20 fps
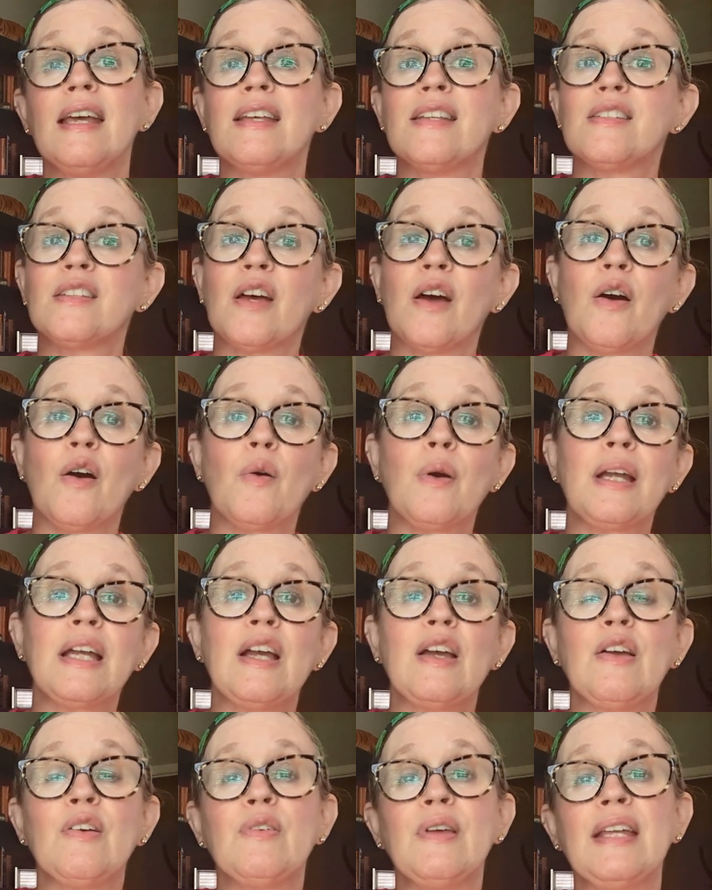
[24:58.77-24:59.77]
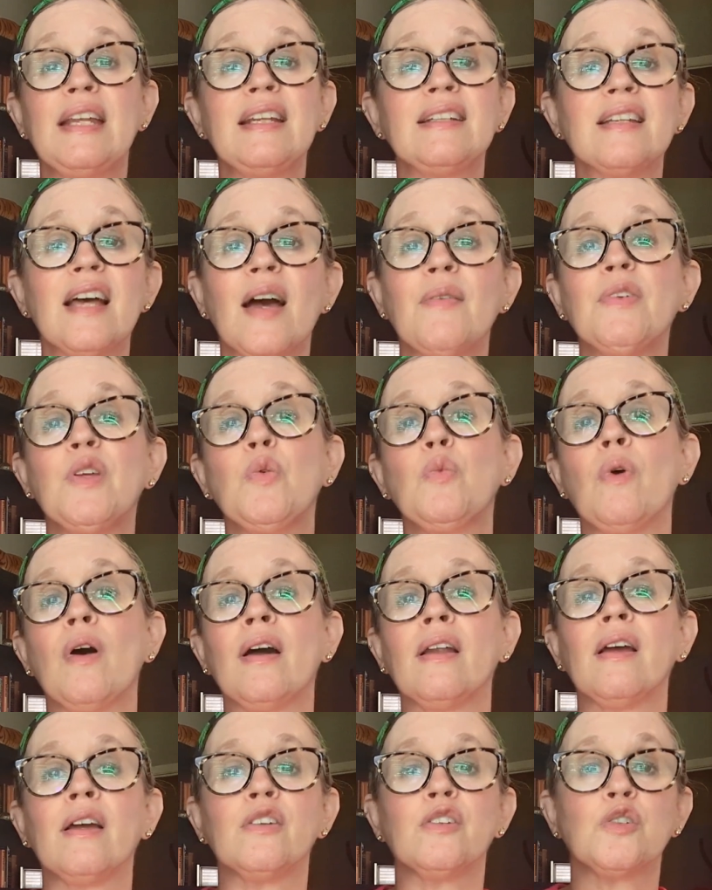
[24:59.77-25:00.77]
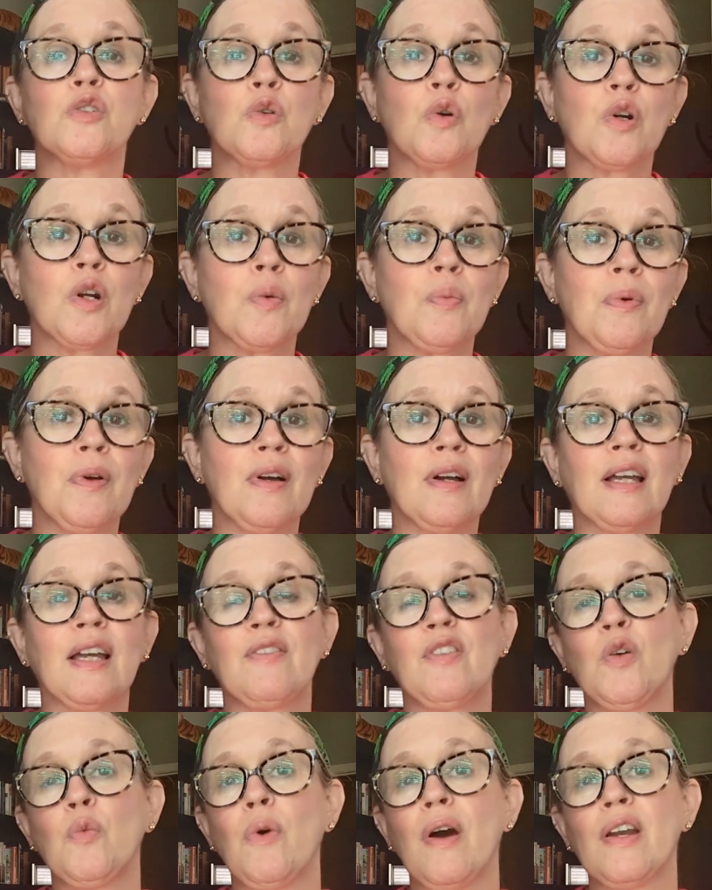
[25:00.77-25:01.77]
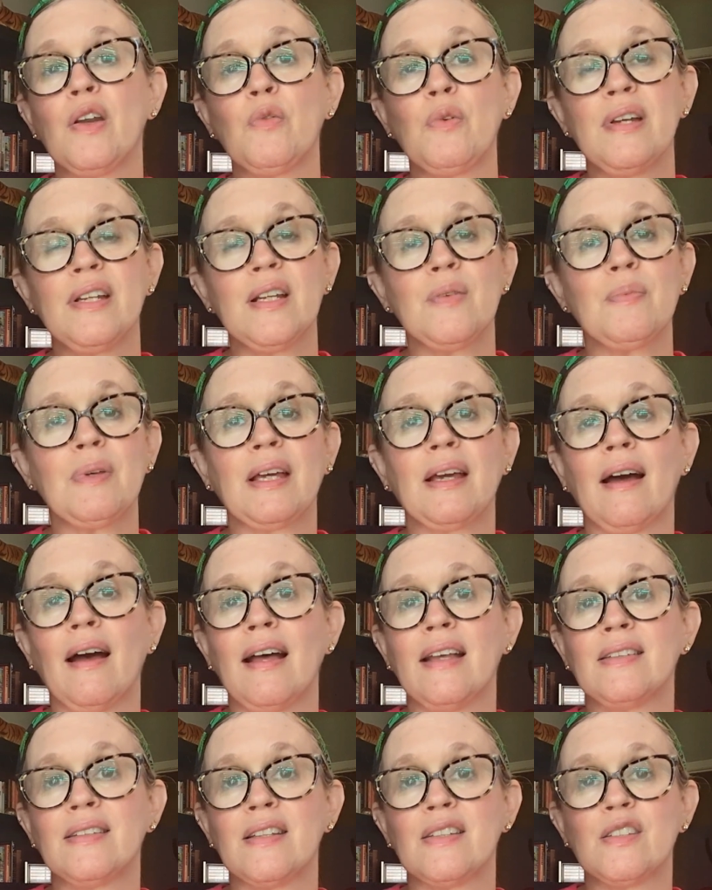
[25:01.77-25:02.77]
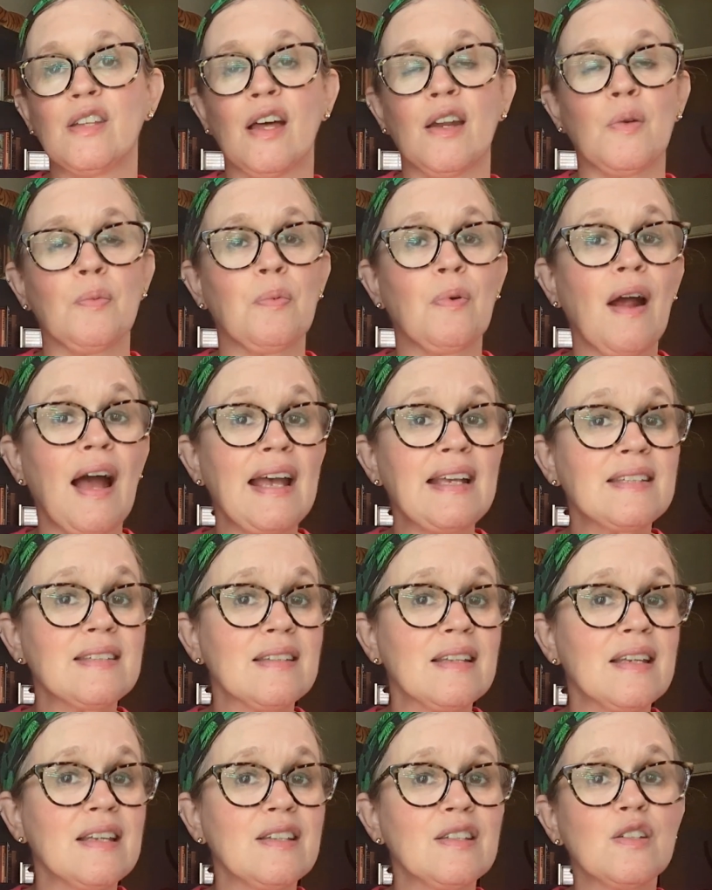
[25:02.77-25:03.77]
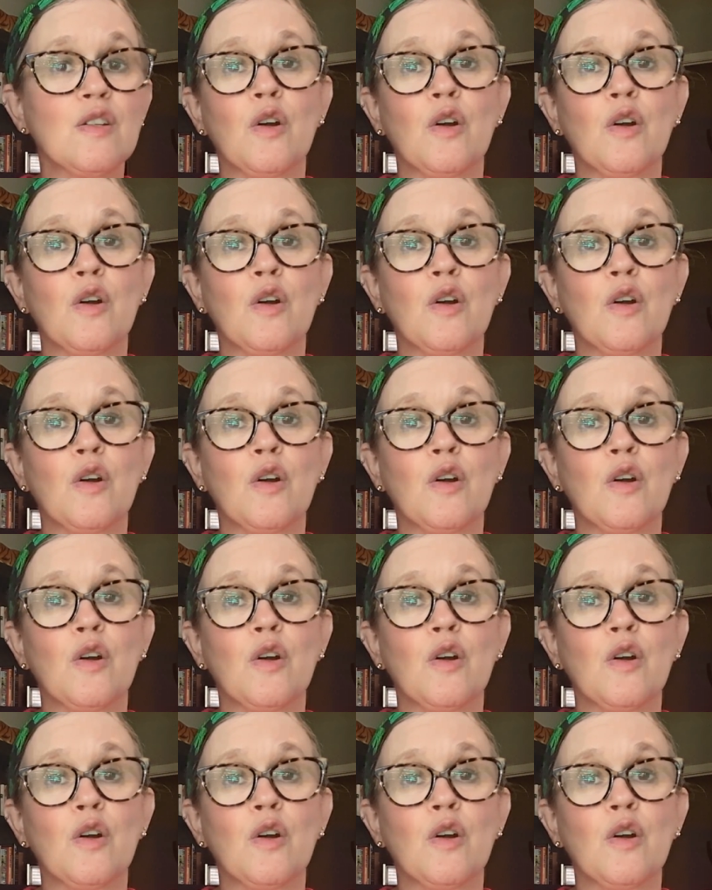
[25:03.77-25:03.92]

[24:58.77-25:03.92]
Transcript: So if anytime you want a shorter book, if you want to read it because it's on a prize list